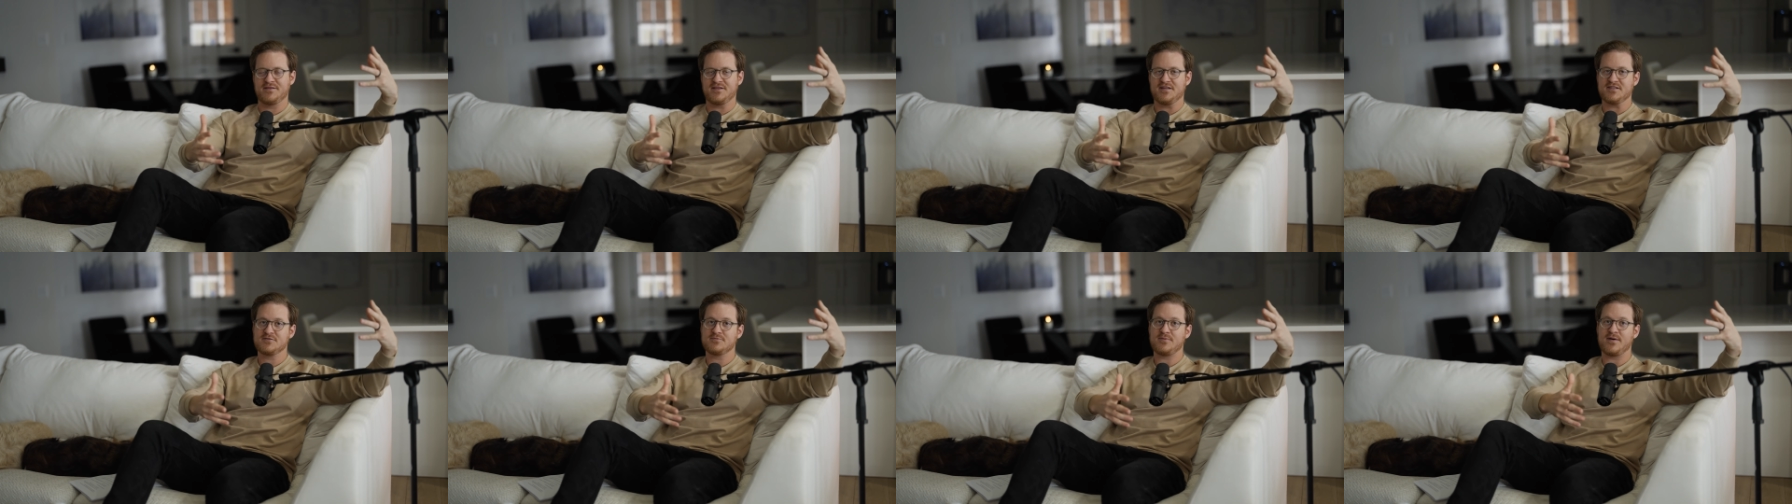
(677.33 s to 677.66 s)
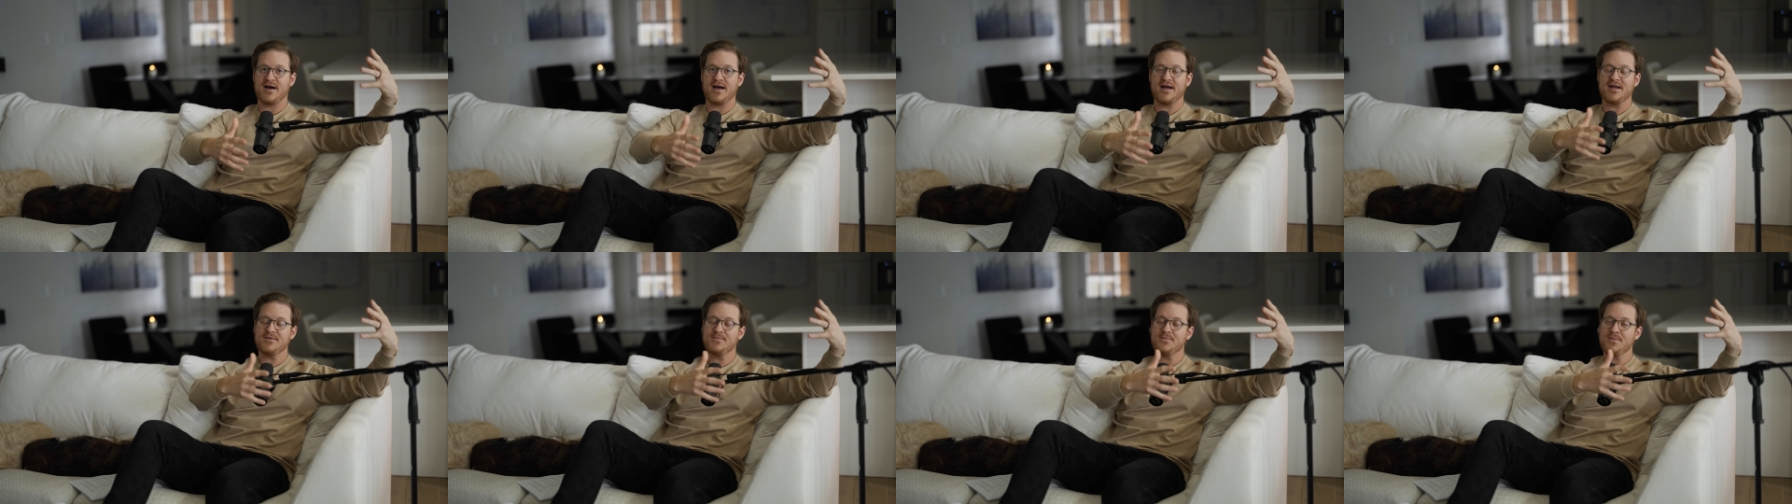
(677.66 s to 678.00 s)
That's
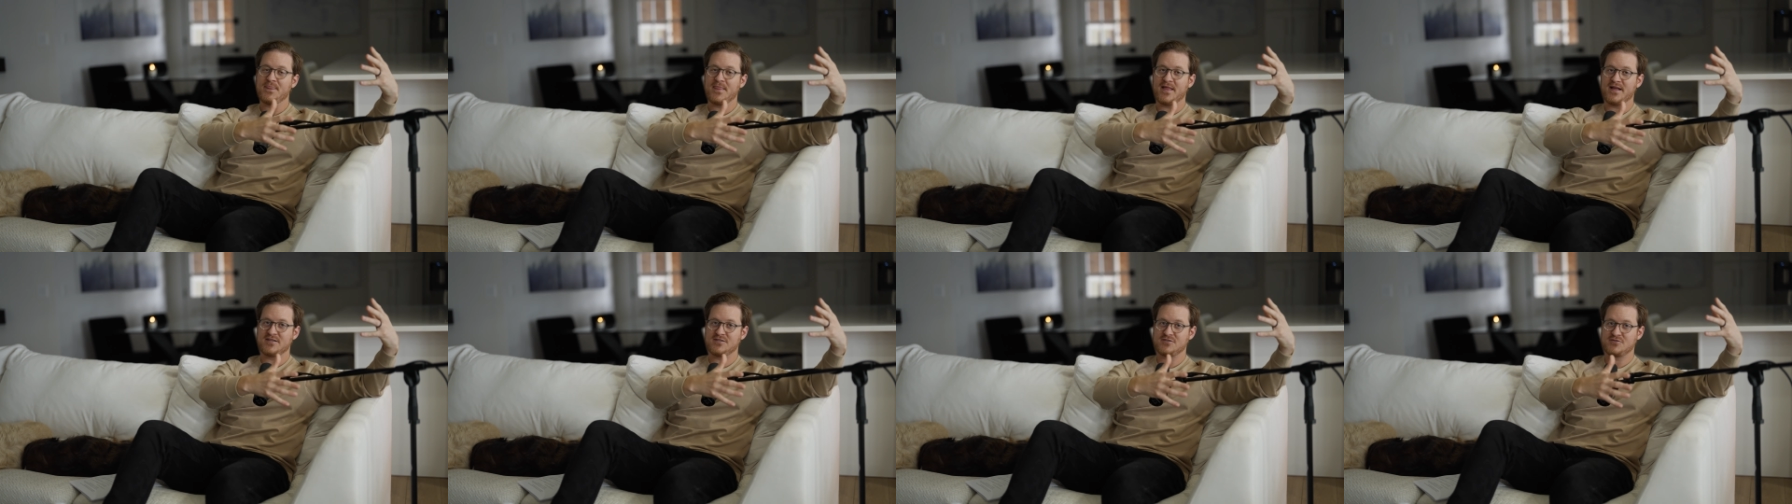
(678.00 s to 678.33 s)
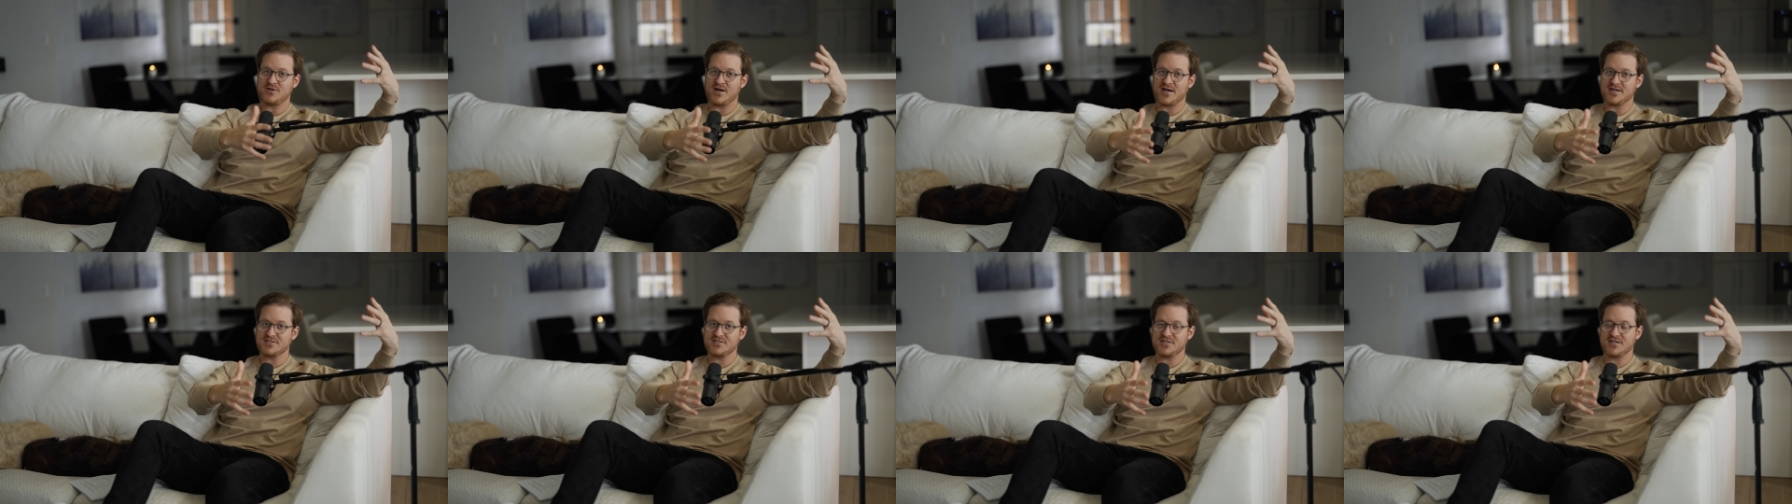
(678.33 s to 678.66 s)
why in
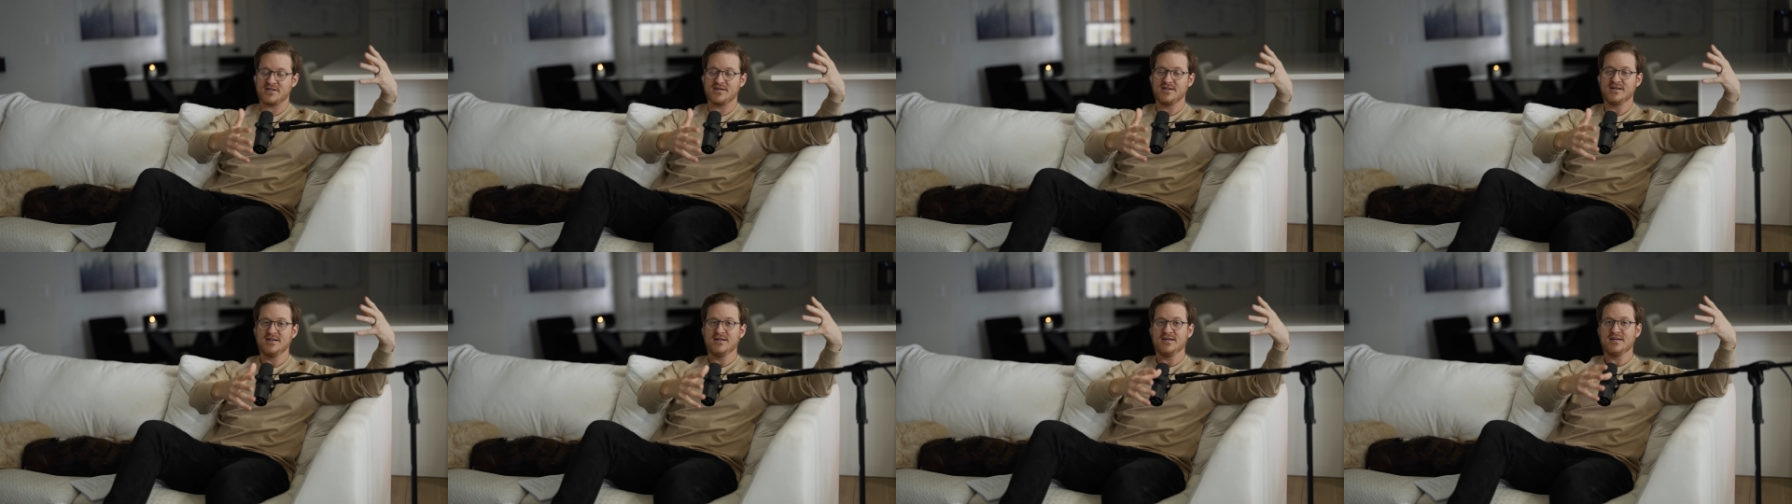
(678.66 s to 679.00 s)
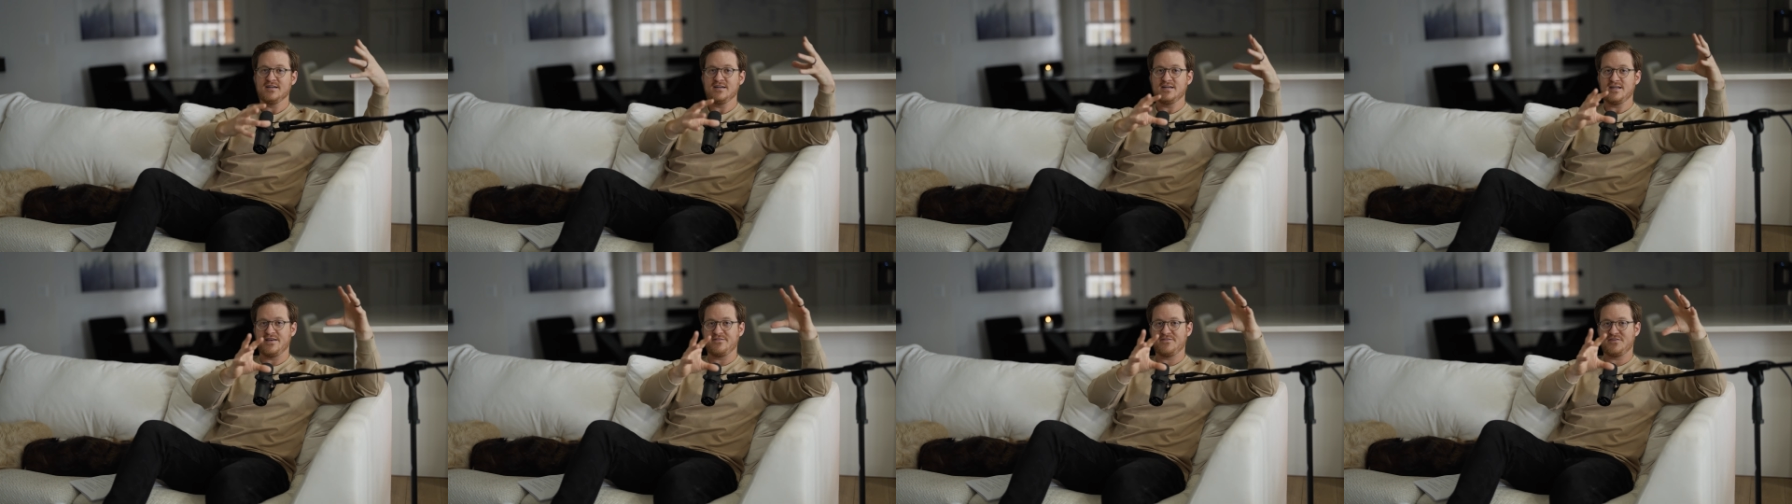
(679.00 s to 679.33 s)
Structure,
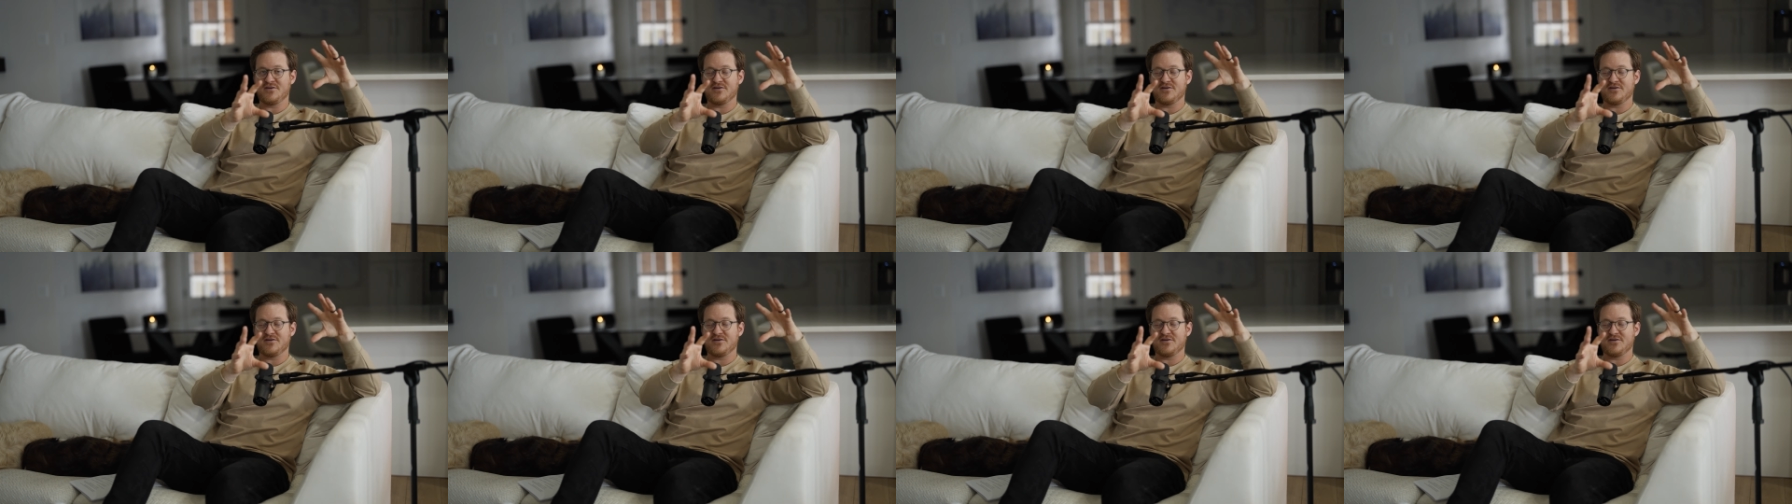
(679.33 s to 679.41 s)
if